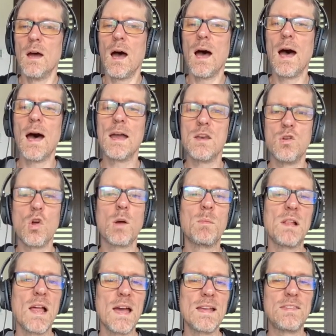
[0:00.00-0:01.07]

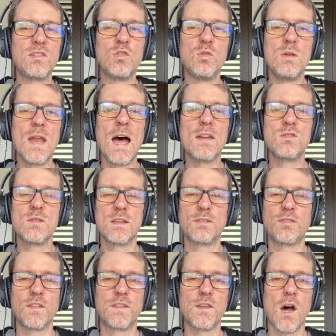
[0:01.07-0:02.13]
Normalize, do not do this
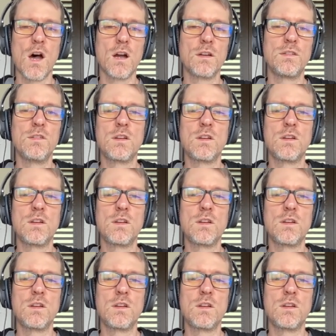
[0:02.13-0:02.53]
for songs.